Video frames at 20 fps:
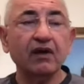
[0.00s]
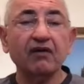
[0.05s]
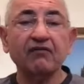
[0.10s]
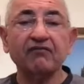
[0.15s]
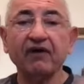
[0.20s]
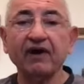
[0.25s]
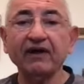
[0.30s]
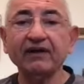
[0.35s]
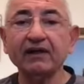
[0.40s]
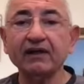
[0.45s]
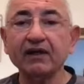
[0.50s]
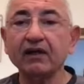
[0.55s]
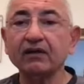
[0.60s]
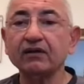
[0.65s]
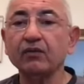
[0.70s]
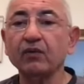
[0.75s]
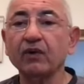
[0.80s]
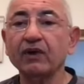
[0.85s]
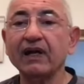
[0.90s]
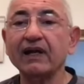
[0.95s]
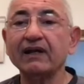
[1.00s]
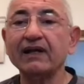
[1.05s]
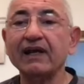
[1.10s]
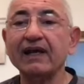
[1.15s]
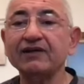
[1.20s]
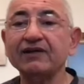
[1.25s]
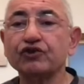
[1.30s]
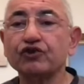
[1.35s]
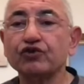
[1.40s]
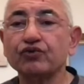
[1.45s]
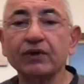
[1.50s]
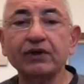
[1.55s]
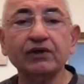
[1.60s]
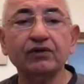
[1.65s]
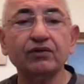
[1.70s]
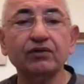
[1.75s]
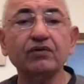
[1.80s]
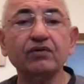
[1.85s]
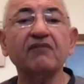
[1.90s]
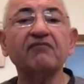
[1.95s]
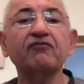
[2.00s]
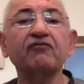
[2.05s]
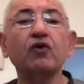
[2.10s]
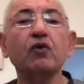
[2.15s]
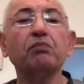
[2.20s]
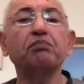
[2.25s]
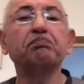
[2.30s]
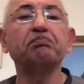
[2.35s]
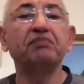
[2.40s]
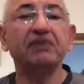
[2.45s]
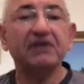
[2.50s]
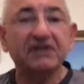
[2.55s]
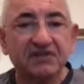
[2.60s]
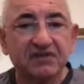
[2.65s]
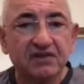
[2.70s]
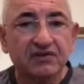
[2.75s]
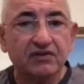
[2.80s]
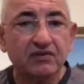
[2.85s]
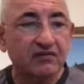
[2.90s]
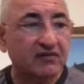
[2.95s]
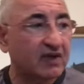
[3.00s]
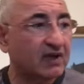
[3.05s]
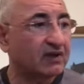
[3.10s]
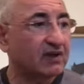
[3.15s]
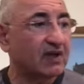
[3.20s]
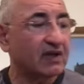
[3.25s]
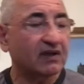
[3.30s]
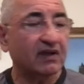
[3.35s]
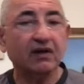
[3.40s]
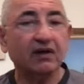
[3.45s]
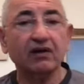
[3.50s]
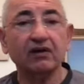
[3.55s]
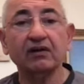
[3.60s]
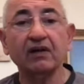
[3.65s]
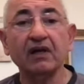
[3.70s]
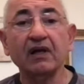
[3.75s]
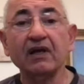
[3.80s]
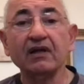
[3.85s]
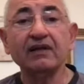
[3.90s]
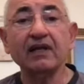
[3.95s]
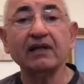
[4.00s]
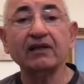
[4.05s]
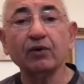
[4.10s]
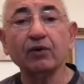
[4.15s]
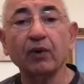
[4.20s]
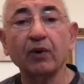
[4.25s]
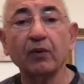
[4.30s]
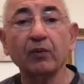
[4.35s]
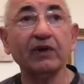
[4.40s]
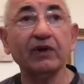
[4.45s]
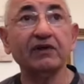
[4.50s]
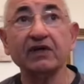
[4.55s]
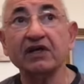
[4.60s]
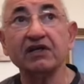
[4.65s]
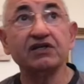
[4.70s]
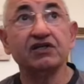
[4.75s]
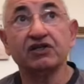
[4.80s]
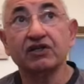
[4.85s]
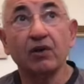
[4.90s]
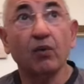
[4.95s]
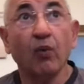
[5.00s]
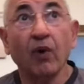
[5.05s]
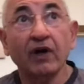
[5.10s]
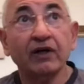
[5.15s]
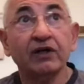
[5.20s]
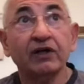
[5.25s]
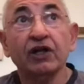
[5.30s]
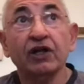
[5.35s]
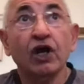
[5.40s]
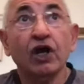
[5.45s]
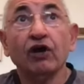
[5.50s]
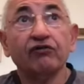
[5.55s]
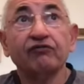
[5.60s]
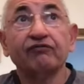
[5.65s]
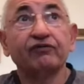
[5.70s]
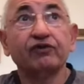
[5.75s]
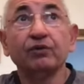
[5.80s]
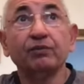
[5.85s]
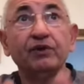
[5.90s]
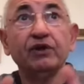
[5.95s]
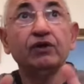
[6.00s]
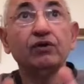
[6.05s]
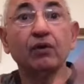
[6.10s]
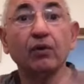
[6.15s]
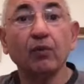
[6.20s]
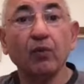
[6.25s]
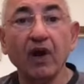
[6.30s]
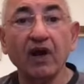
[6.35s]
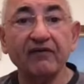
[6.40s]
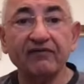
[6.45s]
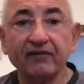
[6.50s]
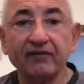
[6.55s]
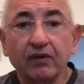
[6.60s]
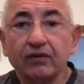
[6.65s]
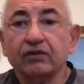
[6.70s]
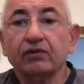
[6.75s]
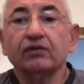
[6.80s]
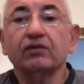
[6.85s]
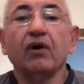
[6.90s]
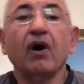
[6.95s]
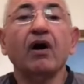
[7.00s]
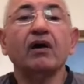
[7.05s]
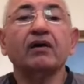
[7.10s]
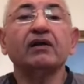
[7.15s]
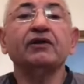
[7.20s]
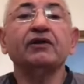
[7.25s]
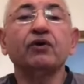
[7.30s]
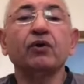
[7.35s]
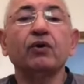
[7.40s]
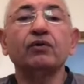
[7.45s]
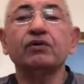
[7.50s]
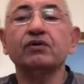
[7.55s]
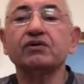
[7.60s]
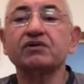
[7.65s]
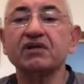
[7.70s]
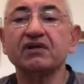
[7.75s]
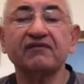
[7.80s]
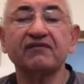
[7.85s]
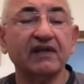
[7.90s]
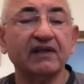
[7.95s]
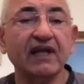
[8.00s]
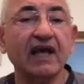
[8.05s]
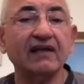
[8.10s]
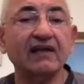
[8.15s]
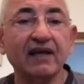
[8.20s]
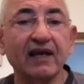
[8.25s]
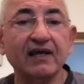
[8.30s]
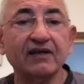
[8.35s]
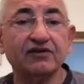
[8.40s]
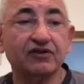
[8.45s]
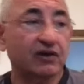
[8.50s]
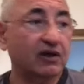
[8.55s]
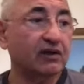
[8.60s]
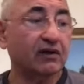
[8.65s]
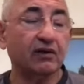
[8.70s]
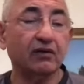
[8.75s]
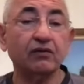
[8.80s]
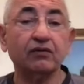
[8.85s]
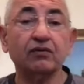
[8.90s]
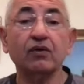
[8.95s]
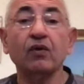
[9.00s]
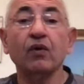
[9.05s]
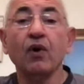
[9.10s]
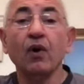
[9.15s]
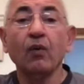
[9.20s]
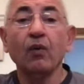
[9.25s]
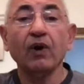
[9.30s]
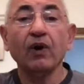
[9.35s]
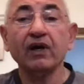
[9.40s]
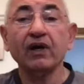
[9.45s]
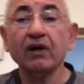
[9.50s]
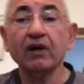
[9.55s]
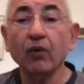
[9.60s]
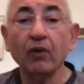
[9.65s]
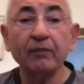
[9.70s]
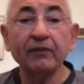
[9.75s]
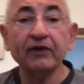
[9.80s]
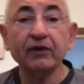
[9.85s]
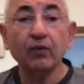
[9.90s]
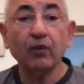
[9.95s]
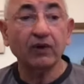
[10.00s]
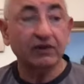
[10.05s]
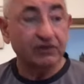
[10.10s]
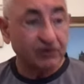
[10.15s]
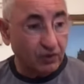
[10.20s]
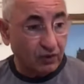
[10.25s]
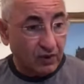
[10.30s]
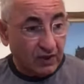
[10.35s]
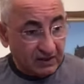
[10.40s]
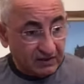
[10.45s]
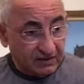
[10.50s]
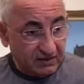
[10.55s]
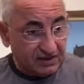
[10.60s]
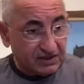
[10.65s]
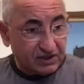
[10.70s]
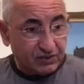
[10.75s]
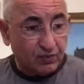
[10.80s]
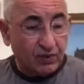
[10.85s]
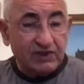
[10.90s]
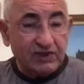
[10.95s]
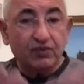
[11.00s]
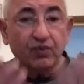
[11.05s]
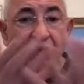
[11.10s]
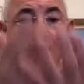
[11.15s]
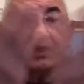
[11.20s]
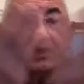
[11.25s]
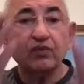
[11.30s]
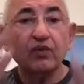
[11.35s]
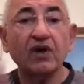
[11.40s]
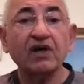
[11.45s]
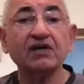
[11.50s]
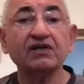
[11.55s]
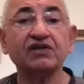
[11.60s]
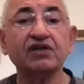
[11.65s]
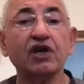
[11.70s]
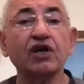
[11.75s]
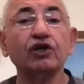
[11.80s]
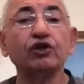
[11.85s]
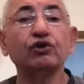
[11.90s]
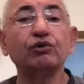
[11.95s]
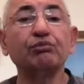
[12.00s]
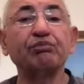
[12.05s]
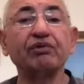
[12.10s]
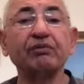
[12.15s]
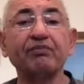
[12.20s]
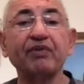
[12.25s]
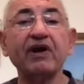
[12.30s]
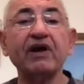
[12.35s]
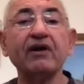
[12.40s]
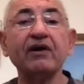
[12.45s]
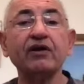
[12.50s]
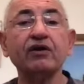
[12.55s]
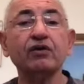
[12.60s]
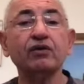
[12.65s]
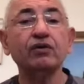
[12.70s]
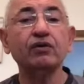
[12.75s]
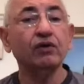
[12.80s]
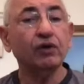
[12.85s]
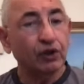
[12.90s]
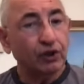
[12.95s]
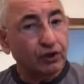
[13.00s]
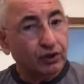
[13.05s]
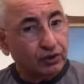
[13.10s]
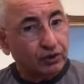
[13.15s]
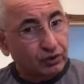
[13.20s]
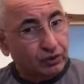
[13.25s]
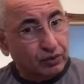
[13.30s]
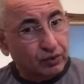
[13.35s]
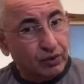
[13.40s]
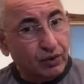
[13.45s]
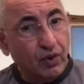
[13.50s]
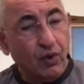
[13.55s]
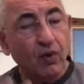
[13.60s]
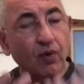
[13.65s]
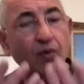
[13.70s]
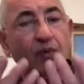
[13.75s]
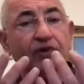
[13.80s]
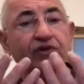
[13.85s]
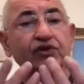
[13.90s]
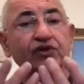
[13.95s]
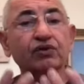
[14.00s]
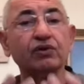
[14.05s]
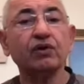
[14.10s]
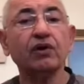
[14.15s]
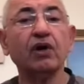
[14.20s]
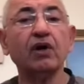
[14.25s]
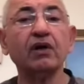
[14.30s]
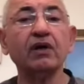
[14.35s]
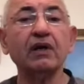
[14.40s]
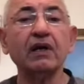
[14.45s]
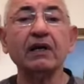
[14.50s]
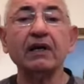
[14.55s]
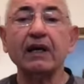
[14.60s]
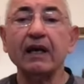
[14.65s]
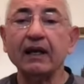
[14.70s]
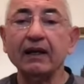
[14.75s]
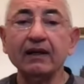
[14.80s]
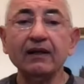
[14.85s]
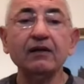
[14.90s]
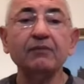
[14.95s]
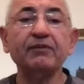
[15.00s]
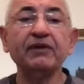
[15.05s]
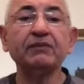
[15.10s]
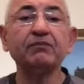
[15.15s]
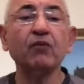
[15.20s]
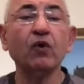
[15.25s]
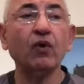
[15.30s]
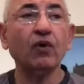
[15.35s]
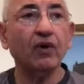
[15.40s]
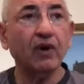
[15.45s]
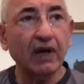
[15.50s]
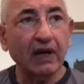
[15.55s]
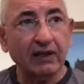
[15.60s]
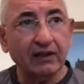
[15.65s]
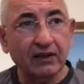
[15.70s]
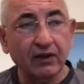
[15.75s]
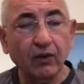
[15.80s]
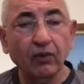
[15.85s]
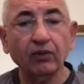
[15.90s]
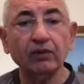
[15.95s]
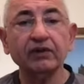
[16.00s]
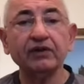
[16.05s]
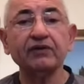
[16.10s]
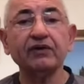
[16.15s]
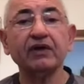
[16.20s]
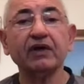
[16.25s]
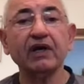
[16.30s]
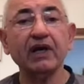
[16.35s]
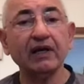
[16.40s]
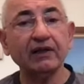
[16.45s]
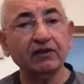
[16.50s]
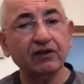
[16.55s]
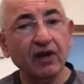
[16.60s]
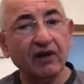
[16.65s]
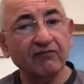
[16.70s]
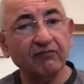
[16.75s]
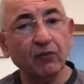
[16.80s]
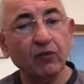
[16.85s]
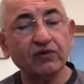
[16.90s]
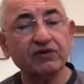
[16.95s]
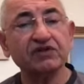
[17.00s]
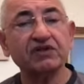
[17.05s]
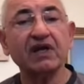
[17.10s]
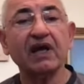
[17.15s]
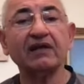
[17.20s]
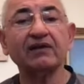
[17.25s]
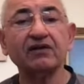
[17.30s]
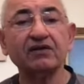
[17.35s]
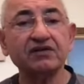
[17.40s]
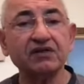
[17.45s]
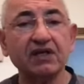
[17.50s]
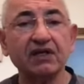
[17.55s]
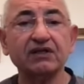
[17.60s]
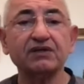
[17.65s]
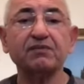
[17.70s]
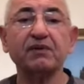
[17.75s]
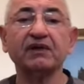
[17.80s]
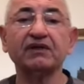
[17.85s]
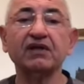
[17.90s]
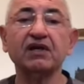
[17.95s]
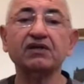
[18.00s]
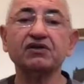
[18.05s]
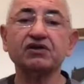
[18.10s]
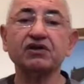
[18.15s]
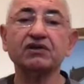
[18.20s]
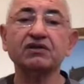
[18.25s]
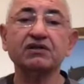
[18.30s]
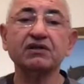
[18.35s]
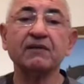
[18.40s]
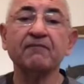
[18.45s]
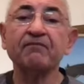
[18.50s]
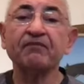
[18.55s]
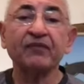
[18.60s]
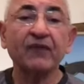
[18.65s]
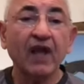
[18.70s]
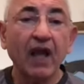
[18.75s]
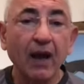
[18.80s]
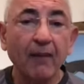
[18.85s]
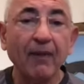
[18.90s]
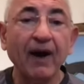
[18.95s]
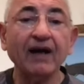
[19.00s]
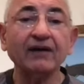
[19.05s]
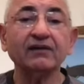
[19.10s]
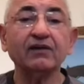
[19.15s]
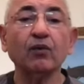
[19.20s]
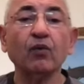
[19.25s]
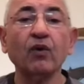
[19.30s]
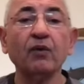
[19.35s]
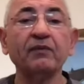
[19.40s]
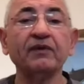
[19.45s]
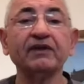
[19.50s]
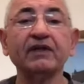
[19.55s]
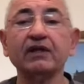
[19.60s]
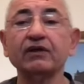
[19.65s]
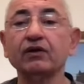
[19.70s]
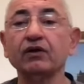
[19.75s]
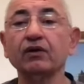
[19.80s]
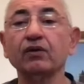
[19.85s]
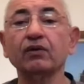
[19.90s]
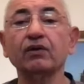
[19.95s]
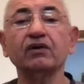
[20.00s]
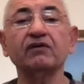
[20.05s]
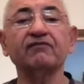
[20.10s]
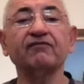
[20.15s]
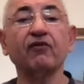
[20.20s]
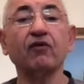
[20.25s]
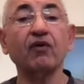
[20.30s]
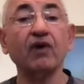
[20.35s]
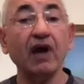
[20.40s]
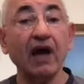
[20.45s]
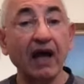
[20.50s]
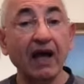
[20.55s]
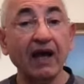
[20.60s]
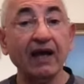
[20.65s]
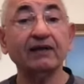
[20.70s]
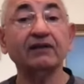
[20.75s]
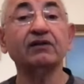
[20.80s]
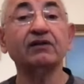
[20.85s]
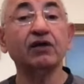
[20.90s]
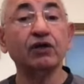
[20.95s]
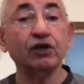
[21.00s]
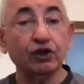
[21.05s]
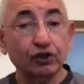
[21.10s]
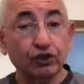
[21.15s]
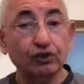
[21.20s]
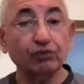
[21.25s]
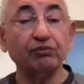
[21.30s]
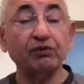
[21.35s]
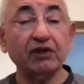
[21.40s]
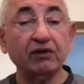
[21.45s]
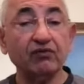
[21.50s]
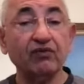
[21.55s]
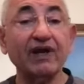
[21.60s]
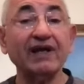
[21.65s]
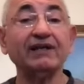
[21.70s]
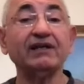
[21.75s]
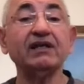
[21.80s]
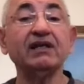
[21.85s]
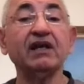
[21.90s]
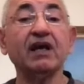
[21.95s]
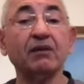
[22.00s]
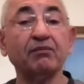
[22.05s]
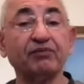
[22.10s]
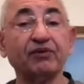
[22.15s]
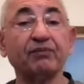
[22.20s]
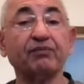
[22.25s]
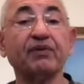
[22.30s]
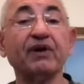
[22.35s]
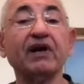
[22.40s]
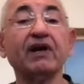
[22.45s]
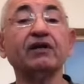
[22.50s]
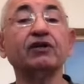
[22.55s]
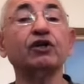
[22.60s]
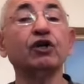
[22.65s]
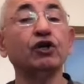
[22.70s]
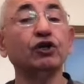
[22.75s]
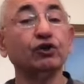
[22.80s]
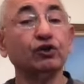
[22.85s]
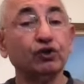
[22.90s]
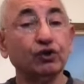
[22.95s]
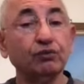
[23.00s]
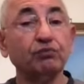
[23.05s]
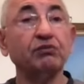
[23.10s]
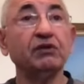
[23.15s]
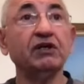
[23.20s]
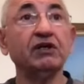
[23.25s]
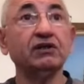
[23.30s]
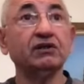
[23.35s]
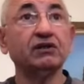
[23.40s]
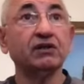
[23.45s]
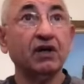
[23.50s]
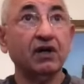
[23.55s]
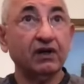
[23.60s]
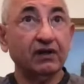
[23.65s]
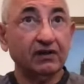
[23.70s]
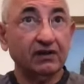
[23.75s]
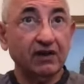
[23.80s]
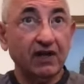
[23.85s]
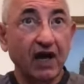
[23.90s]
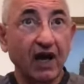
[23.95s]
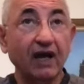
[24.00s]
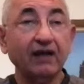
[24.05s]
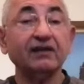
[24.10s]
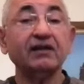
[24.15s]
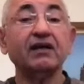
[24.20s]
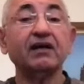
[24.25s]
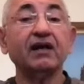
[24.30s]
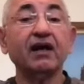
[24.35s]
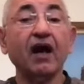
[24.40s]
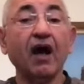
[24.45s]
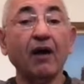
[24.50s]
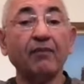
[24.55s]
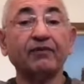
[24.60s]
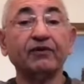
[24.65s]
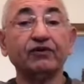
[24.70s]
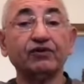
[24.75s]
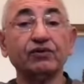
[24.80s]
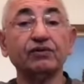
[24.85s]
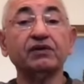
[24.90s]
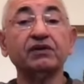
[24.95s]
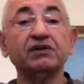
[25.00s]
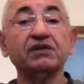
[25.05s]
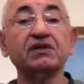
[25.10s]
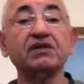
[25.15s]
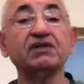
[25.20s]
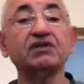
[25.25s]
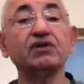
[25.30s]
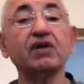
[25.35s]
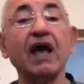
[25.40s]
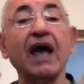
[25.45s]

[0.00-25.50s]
Find another one. At age 22, you have no business to think that the girl that you were with is the one to be your wife. No, you hardly know yourself at that age, let alone know what kind of woman you want. So this was what it was. To prepare you to know what you are a little bit more, and the older you get, you have more standards and expectations about the woman that you're looking for, and to be ready and prepared to meet the other opportunities.